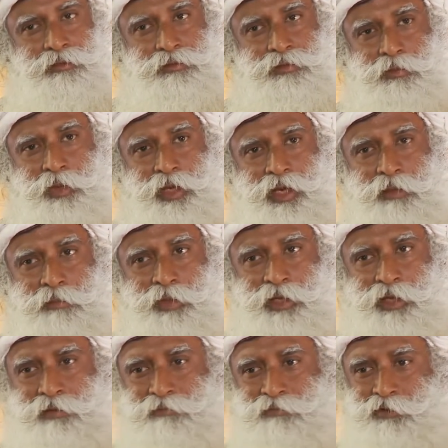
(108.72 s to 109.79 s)
So when I
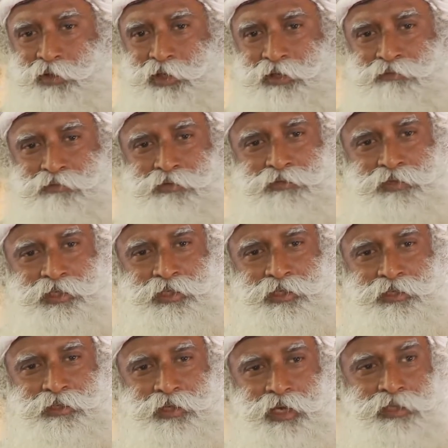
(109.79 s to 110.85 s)
became 14,
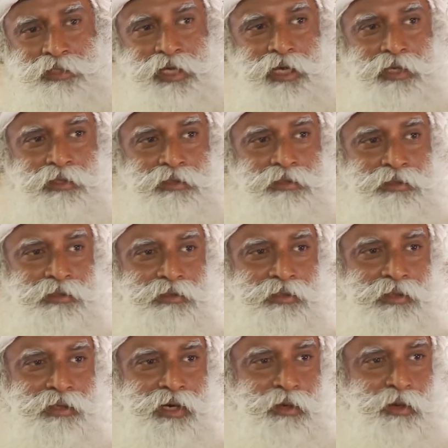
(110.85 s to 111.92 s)
15, I cycled
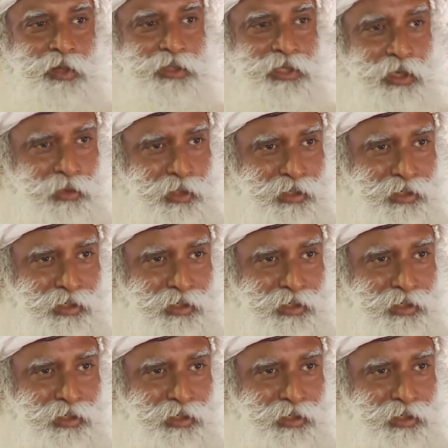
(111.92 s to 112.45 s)
across South